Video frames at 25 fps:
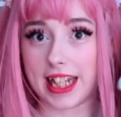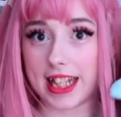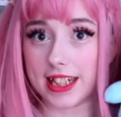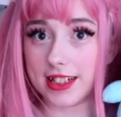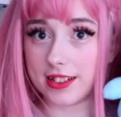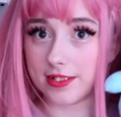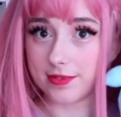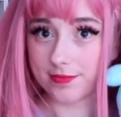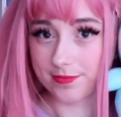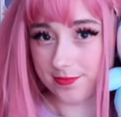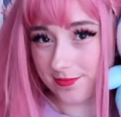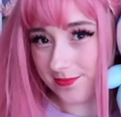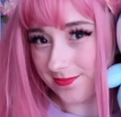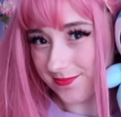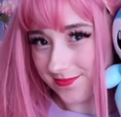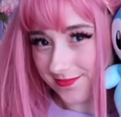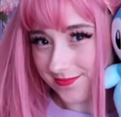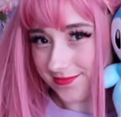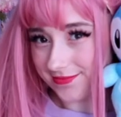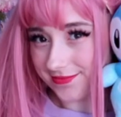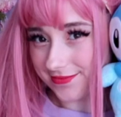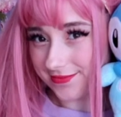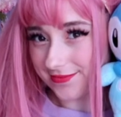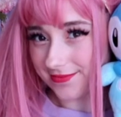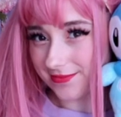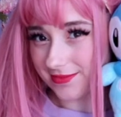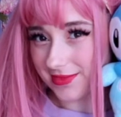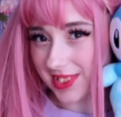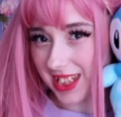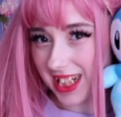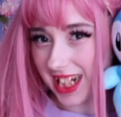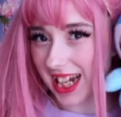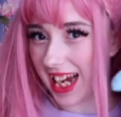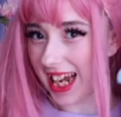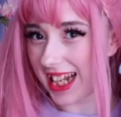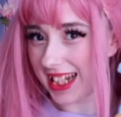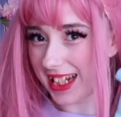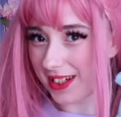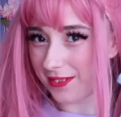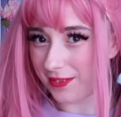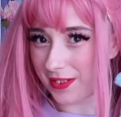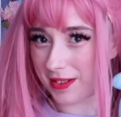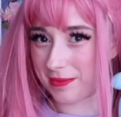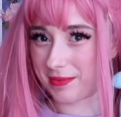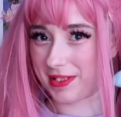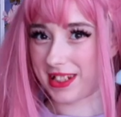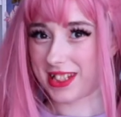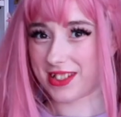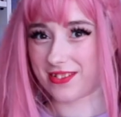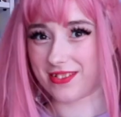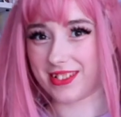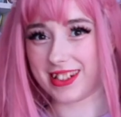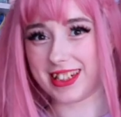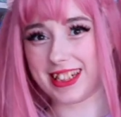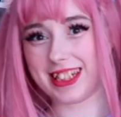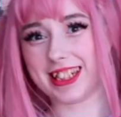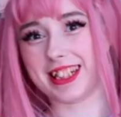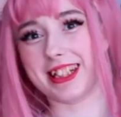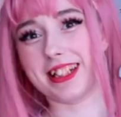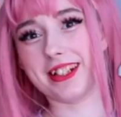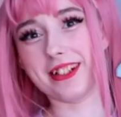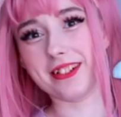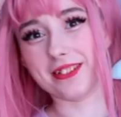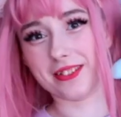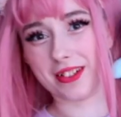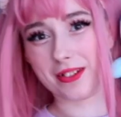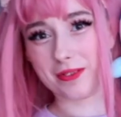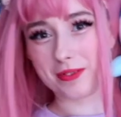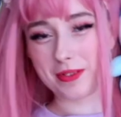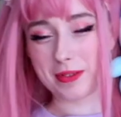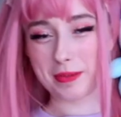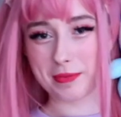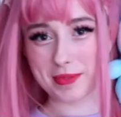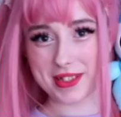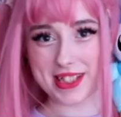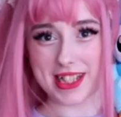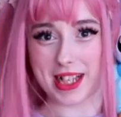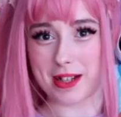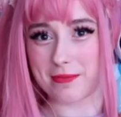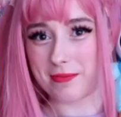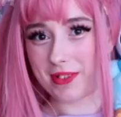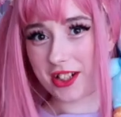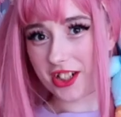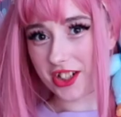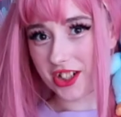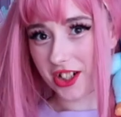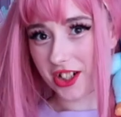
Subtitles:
yen. I love him, he's really cute. I want him sat on my